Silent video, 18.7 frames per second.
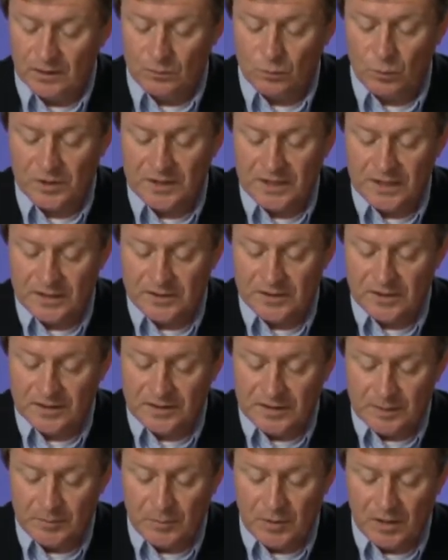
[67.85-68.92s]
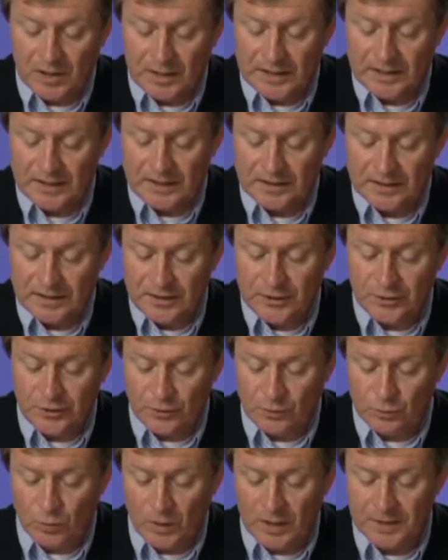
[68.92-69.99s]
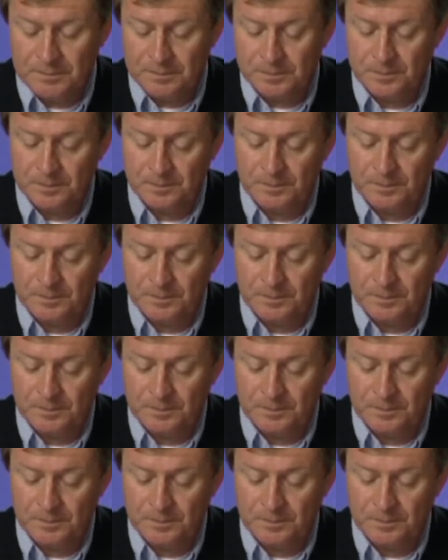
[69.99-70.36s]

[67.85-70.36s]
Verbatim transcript: What is d pi dq1?